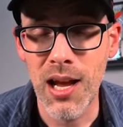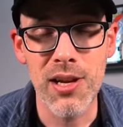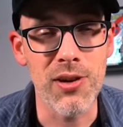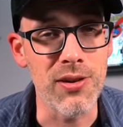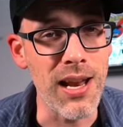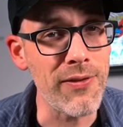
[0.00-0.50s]

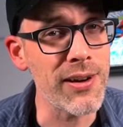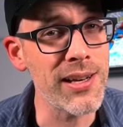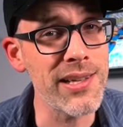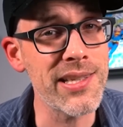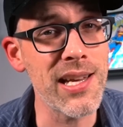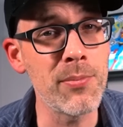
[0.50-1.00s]
you're never
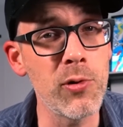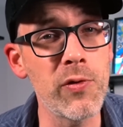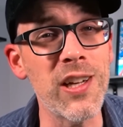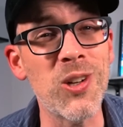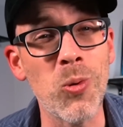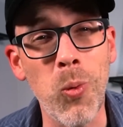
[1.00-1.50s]
going to see a
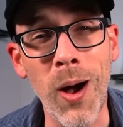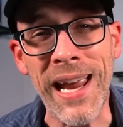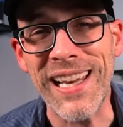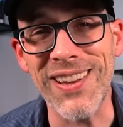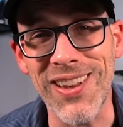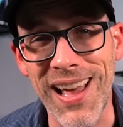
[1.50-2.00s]
movie
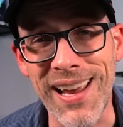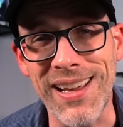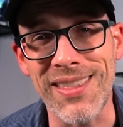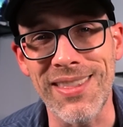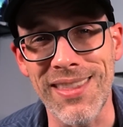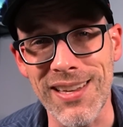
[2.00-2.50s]
quite
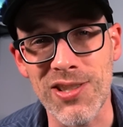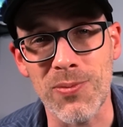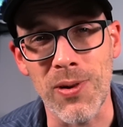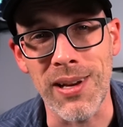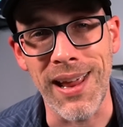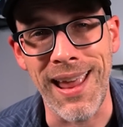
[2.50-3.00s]
like this one.